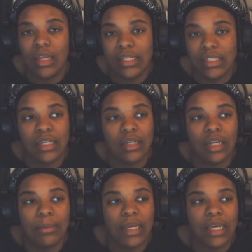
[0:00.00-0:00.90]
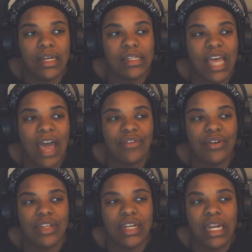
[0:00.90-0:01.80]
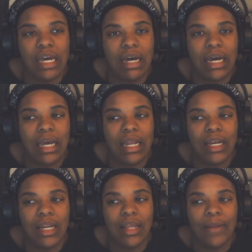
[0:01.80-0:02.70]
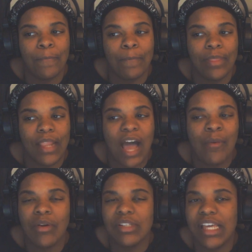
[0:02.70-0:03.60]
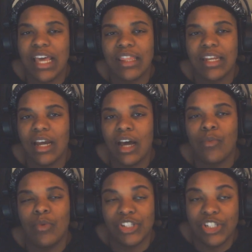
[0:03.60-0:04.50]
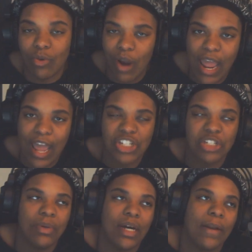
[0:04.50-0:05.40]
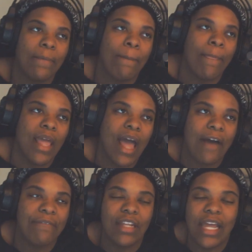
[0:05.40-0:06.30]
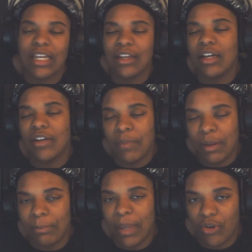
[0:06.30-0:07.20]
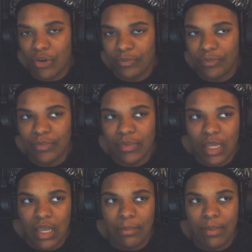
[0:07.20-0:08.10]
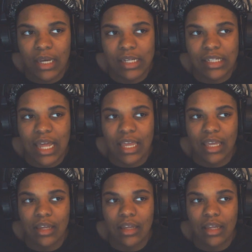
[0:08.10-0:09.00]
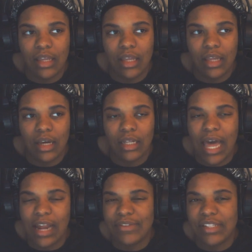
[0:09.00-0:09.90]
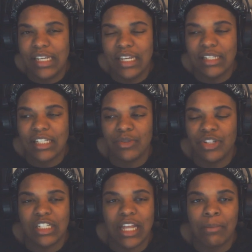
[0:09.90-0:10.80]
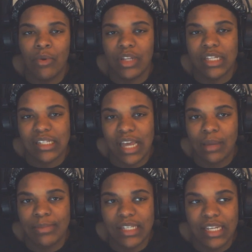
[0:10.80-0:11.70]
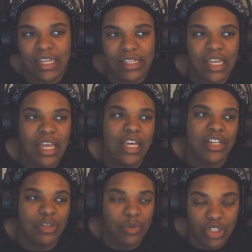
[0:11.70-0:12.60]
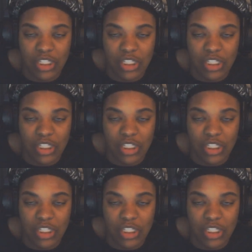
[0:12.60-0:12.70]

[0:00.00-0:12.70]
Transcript: is good. Because after The Nun, I won't say The Nun was trash, but I feel like it could have been better. Because, like, a lot of scenes, it was just like more of the same scenes. She was